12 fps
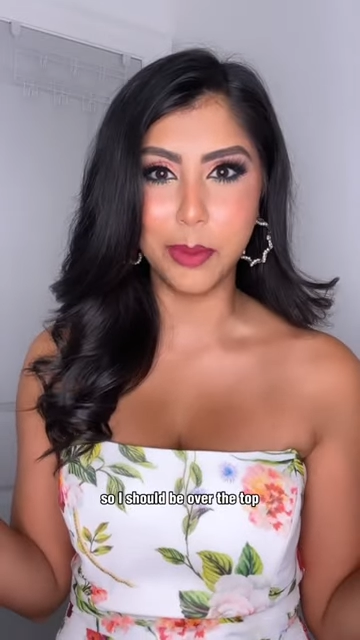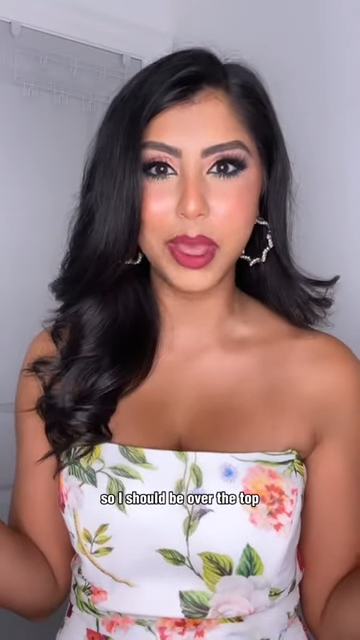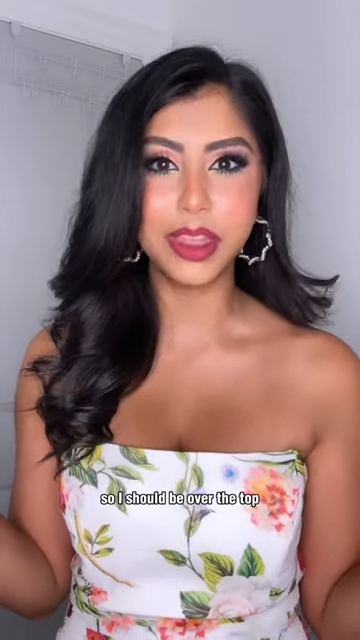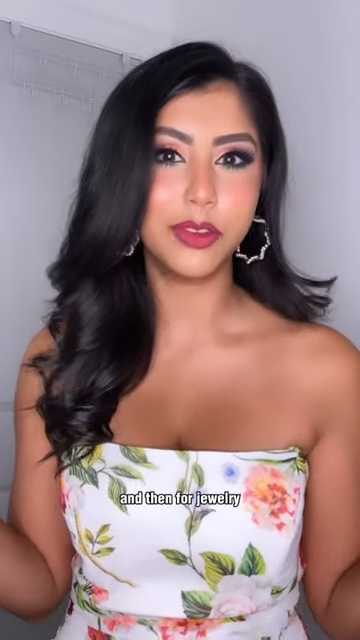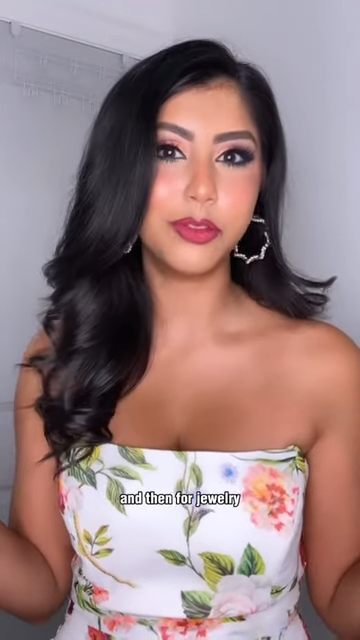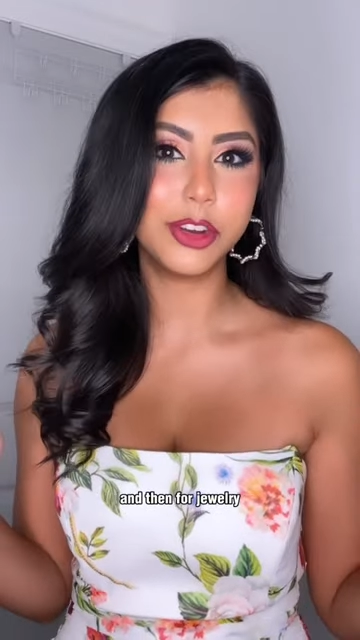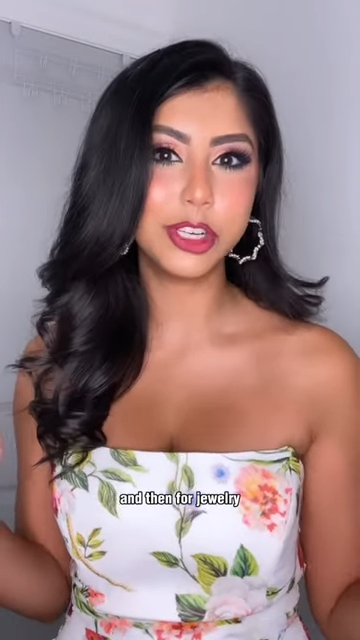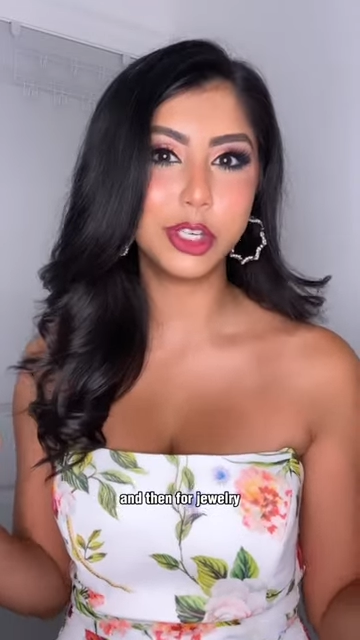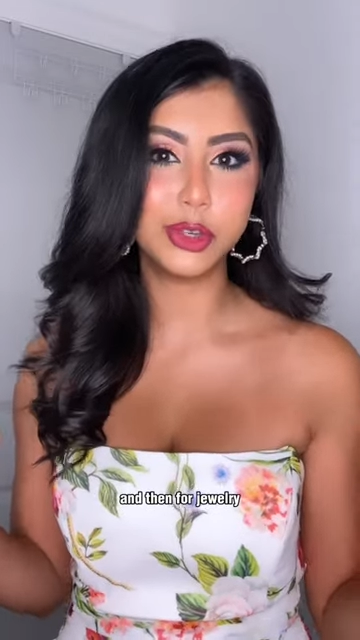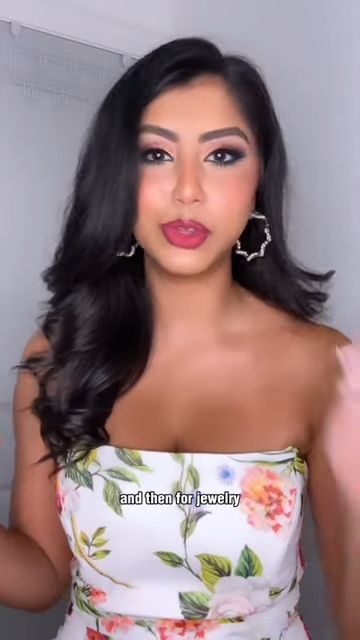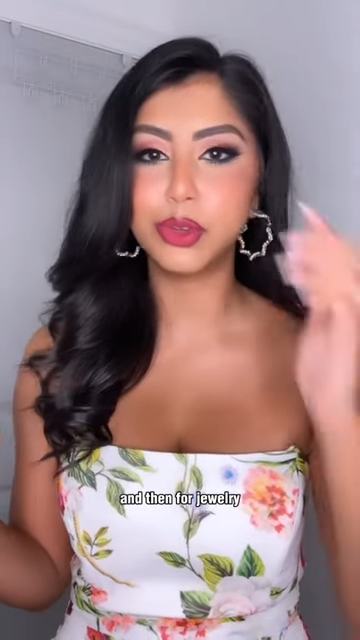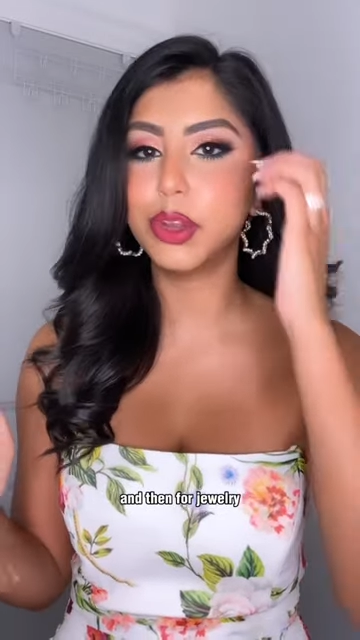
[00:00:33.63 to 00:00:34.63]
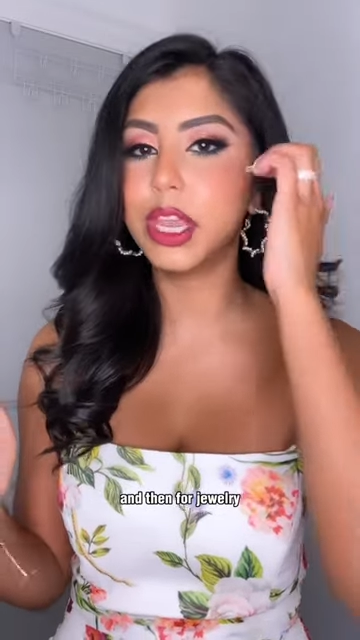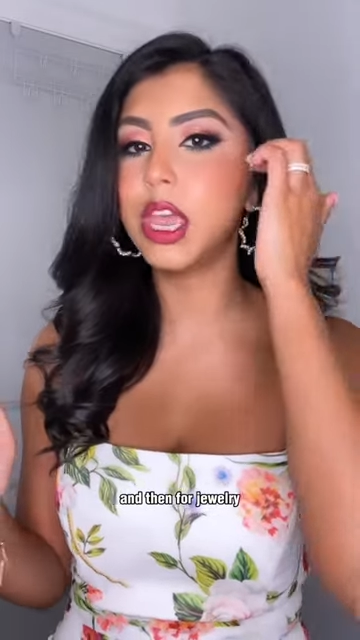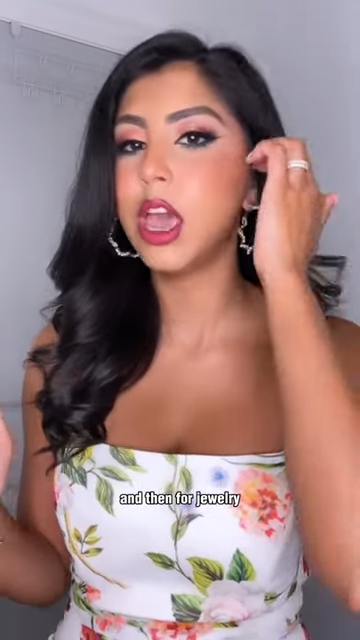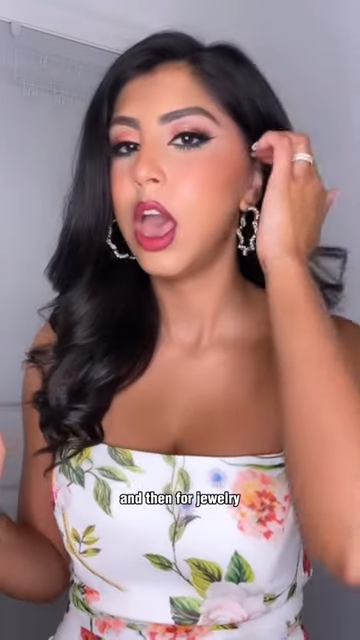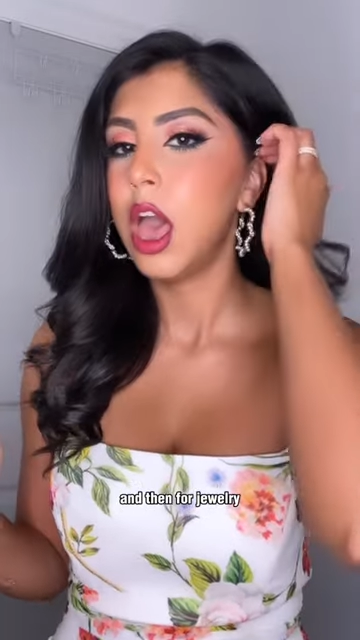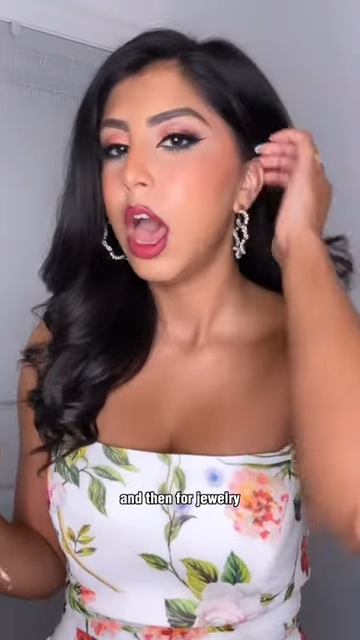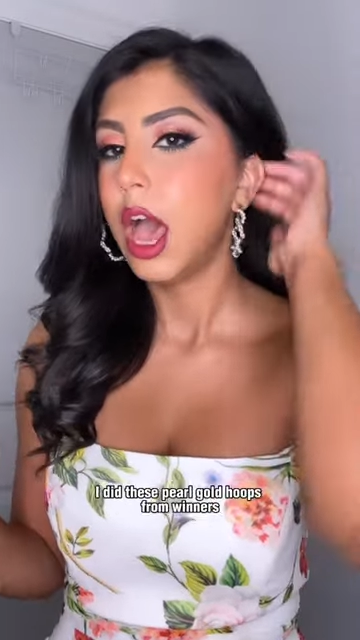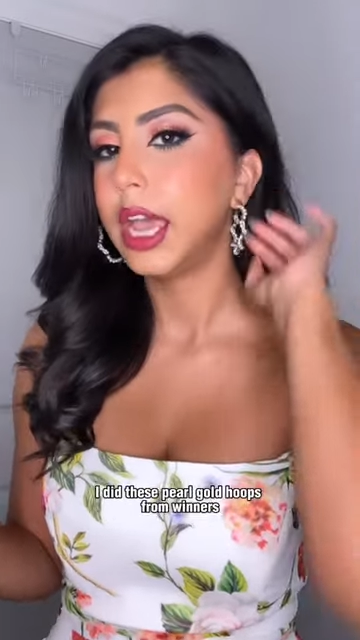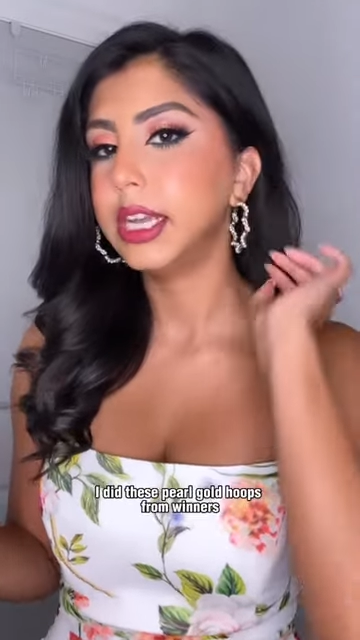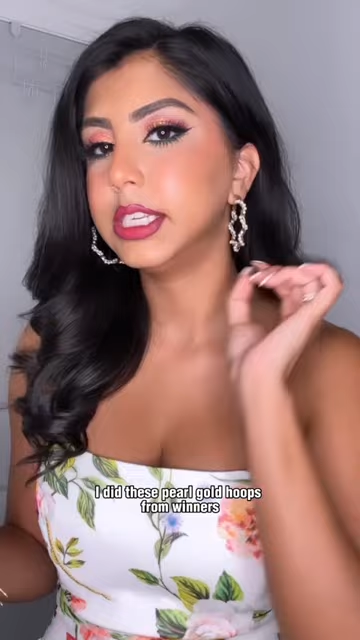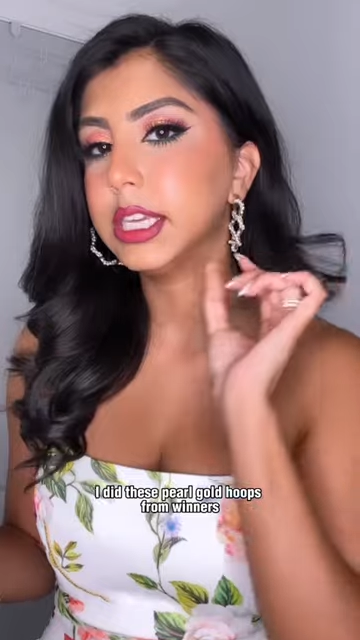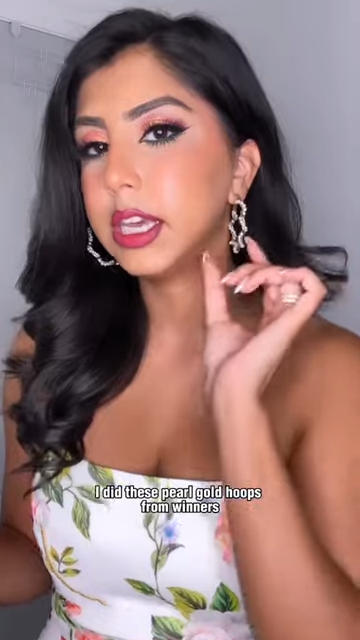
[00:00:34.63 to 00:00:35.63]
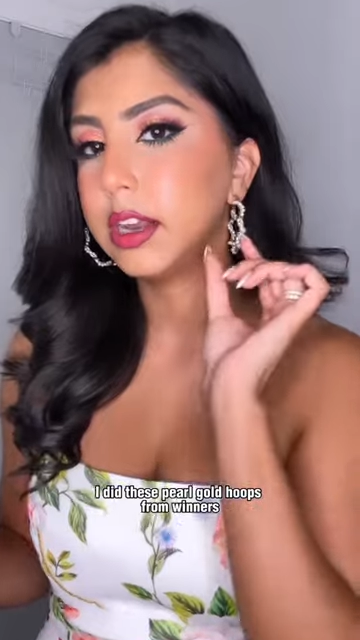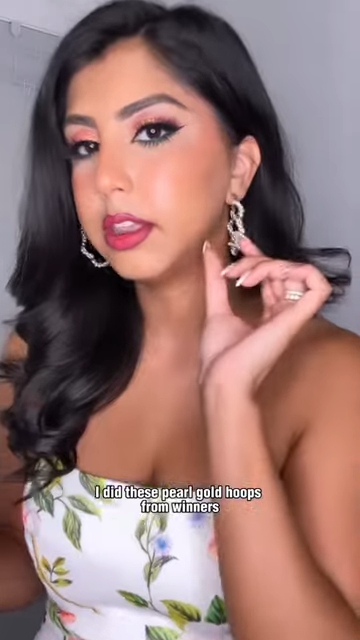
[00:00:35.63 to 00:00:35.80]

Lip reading: And then for jewelry, I did